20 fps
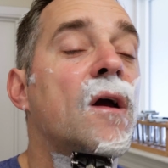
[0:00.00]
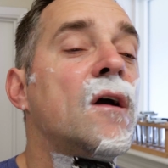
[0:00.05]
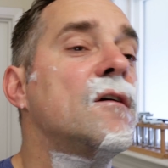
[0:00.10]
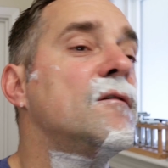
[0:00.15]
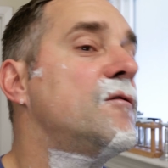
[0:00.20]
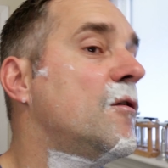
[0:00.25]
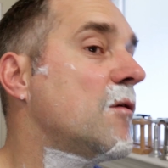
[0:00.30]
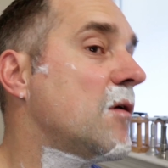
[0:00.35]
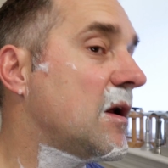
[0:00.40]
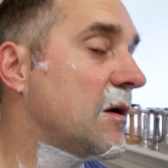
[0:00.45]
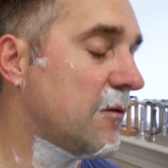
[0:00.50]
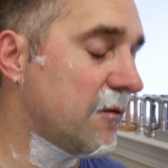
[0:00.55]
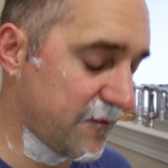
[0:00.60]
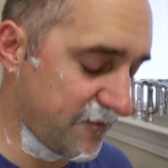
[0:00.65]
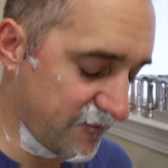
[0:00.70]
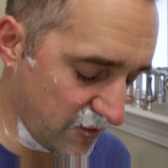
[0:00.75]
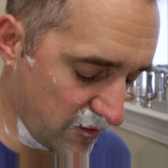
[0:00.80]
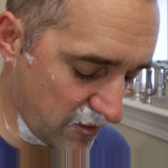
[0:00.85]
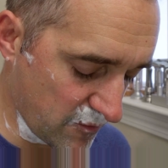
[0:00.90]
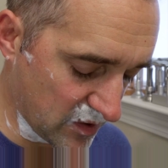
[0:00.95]

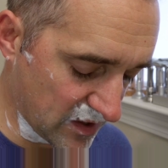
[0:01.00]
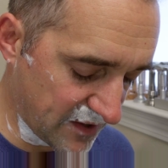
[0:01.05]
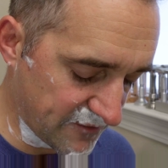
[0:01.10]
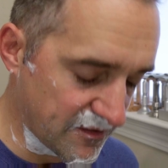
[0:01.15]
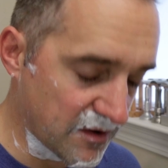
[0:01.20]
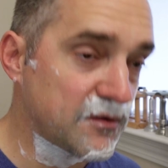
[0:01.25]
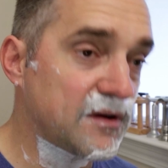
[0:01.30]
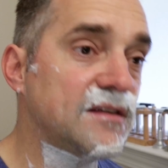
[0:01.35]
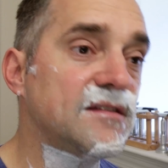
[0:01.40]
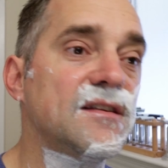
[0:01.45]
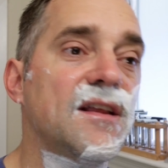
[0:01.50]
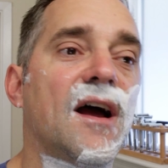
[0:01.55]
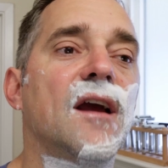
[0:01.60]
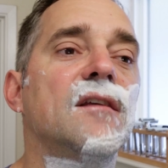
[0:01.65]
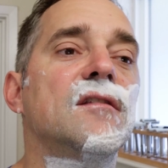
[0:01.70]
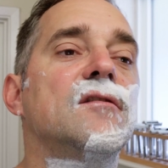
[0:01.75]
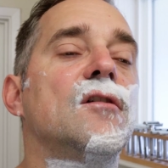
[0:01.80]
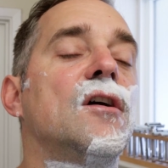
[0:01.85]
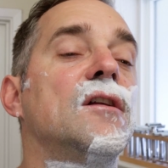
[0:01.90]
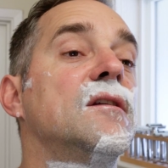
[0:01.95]
For whatever reason, I
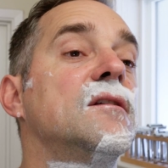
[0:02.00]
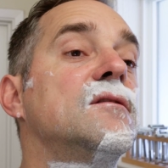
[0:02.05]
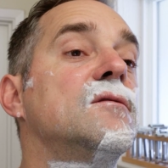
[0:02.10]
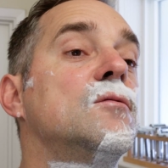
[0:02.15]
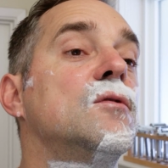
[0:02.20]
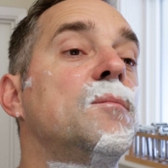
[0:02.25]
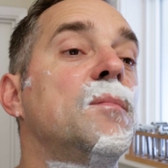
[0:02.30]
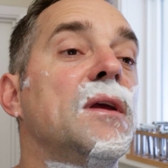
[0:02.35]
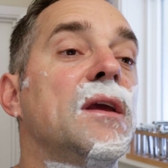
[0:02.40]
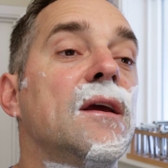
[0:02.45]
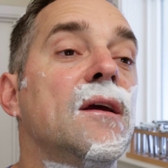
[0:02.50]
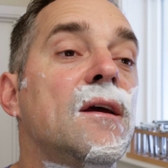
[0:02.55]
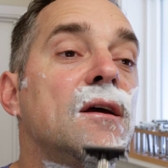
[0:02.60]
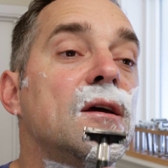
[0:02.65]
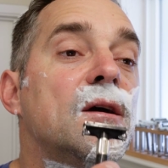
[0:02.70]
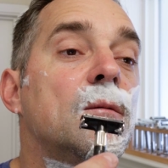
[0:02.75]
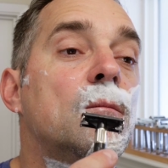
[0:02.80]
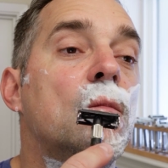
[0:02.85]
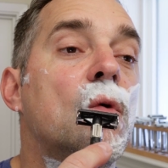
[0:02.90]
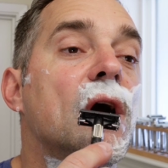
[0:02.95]
thought this would be
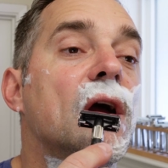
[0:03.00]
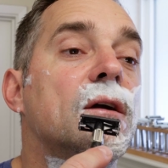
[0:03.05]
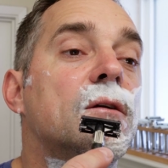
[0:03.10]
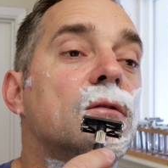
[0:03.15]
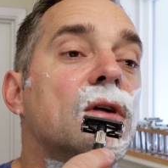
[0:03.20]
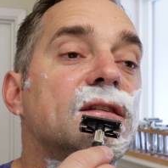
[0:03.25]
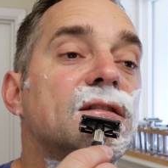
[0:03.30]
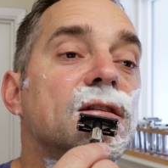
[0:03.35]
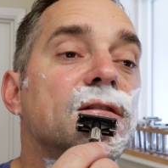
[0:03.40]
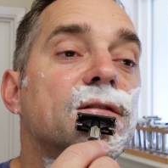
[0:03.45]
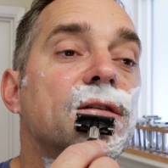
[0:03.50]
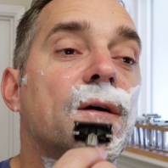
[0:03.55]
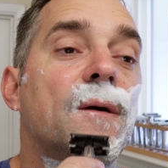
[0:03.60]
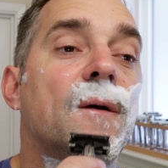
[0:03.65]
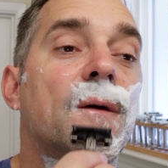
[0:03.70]
more aggressive.